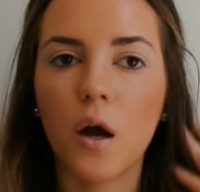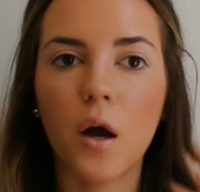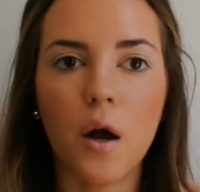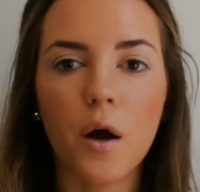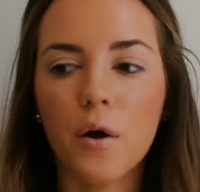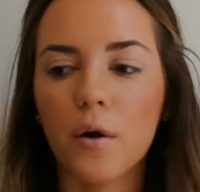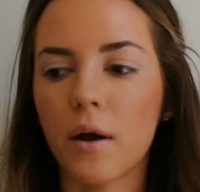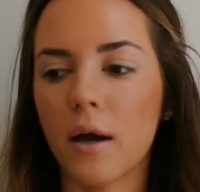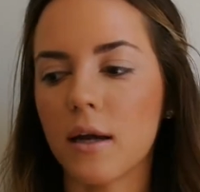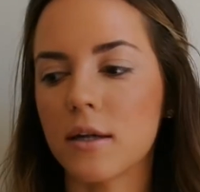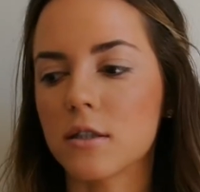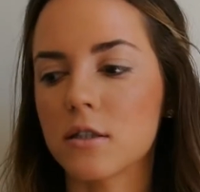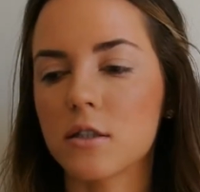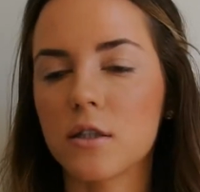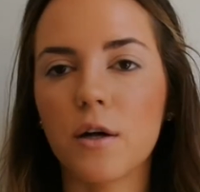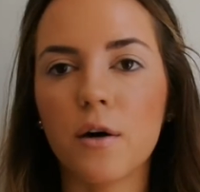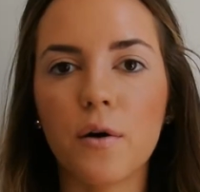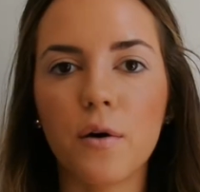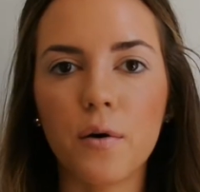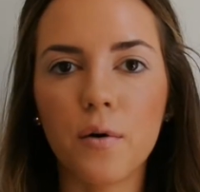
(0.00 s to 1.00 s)
Okay,
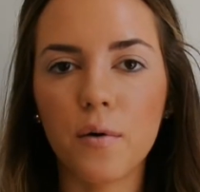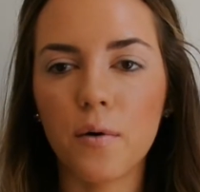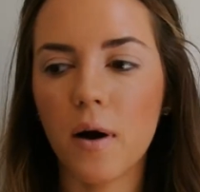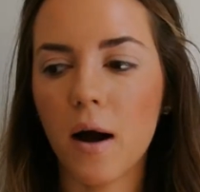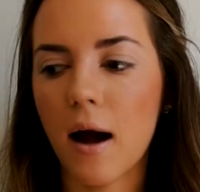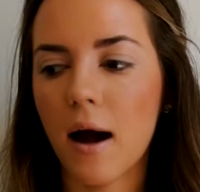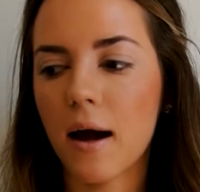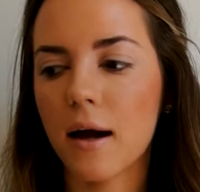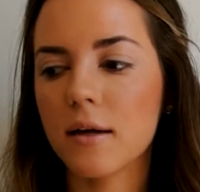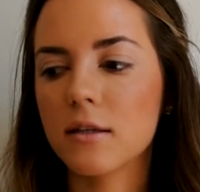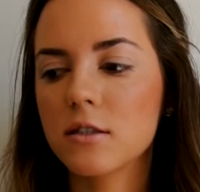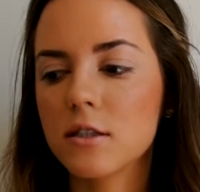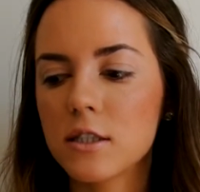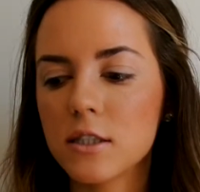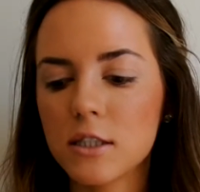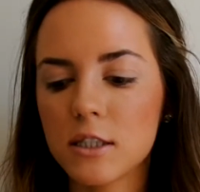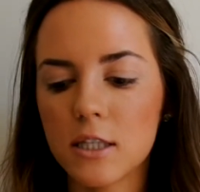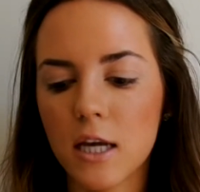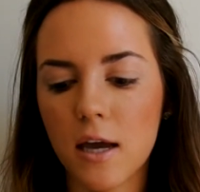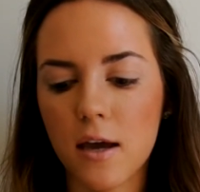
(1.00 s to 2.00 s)
so I
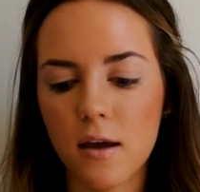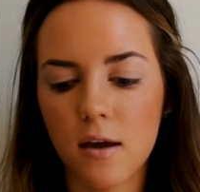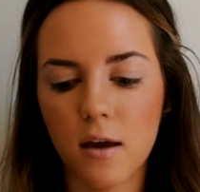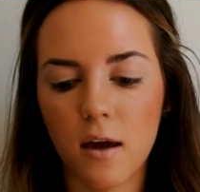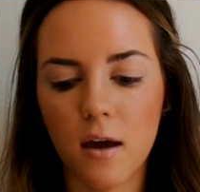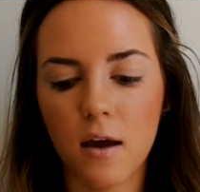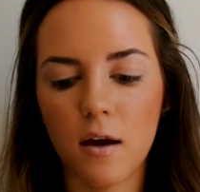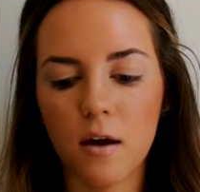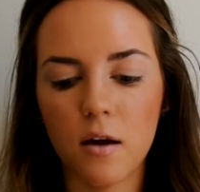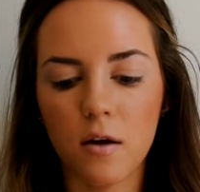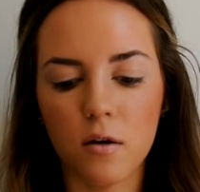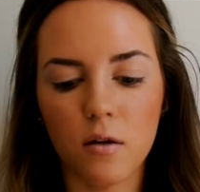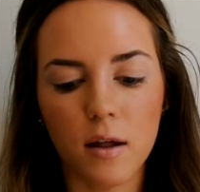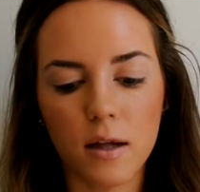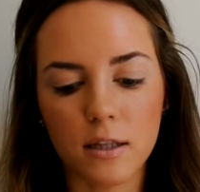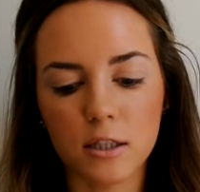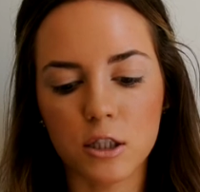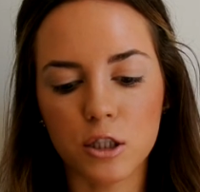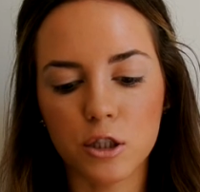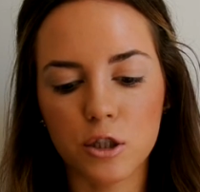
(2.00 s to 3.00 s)
just take a
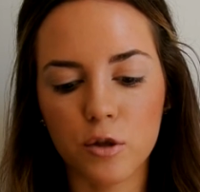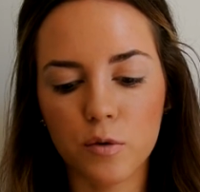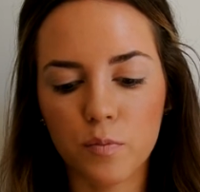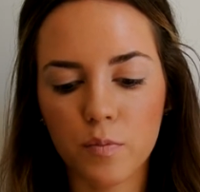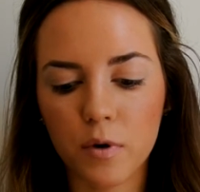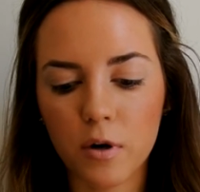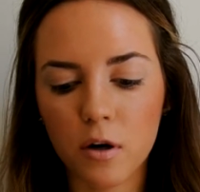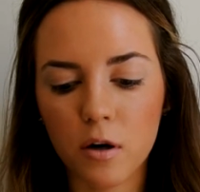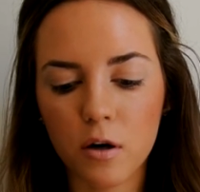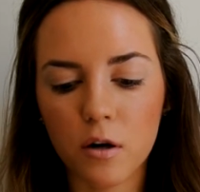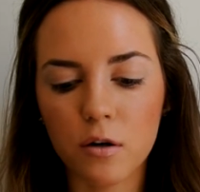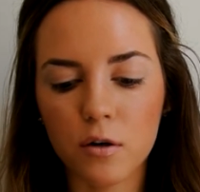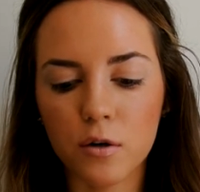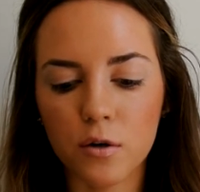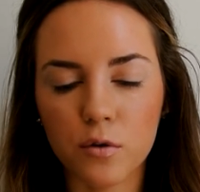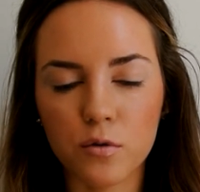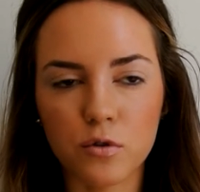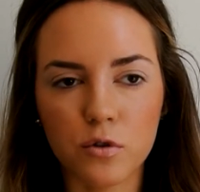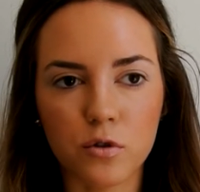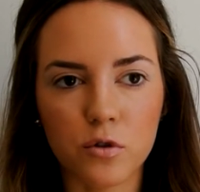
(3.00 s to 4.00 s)
like super
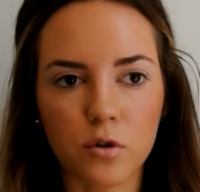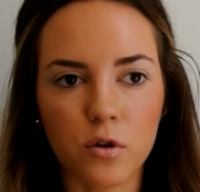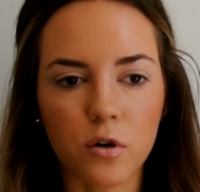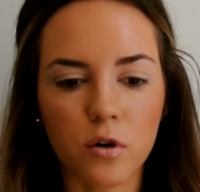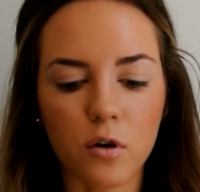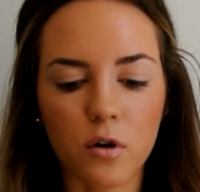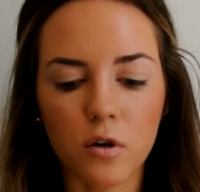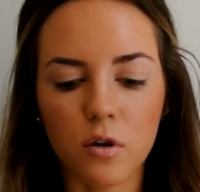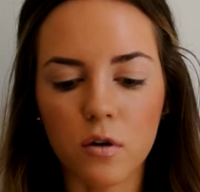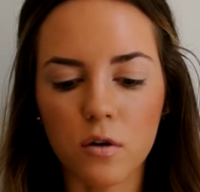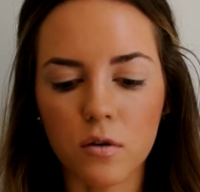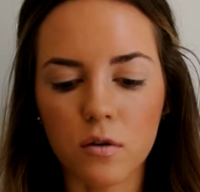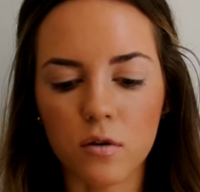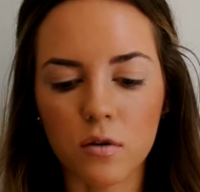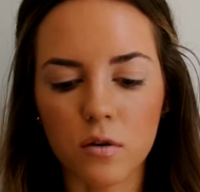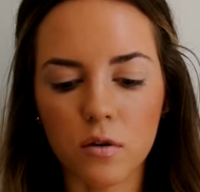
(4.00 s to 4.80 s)
neutral,